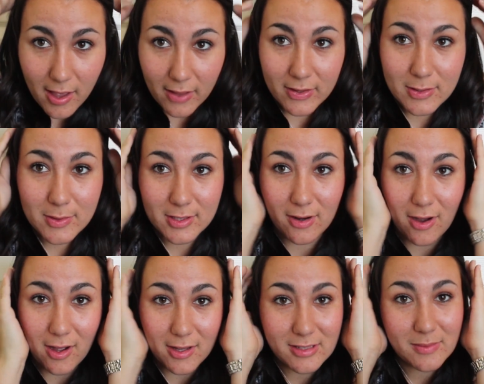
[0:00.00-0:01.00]
And this was an
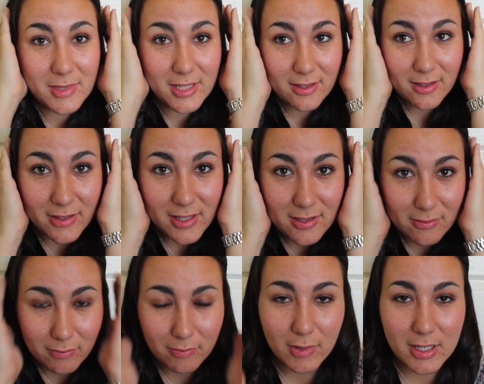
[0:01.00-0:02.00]
awesome deal.
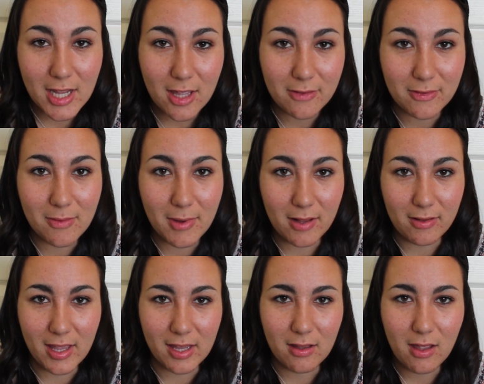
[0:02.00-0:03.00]
These retail for about
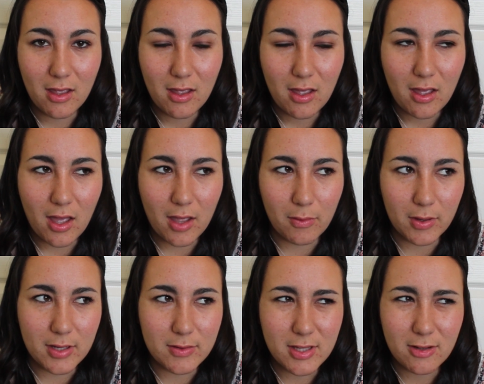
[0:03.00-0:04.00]
like, it
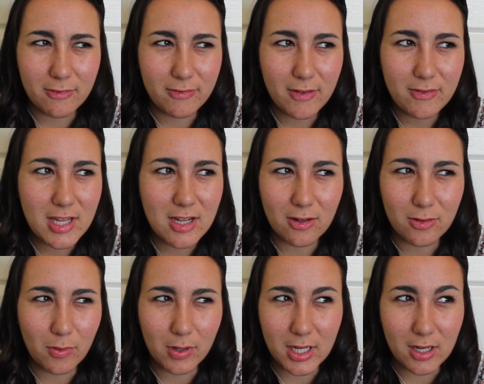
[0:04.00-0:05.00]
was either $15 or
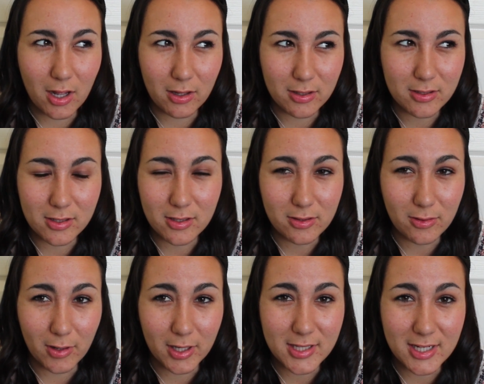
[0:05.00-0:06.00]
$20 in the
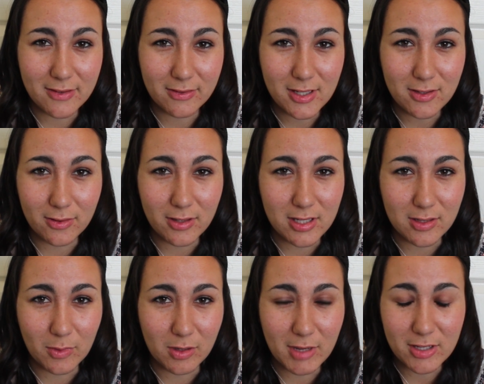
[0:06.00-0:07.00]
store, because I definitely sold these
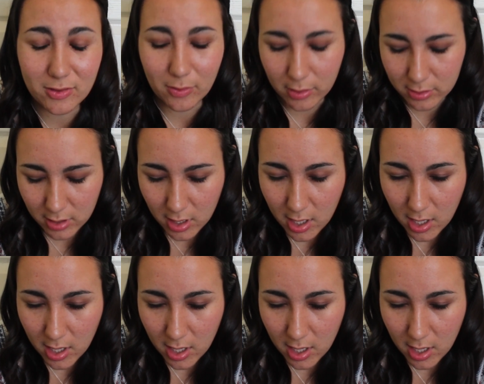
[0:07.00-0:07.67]
in one of my stores.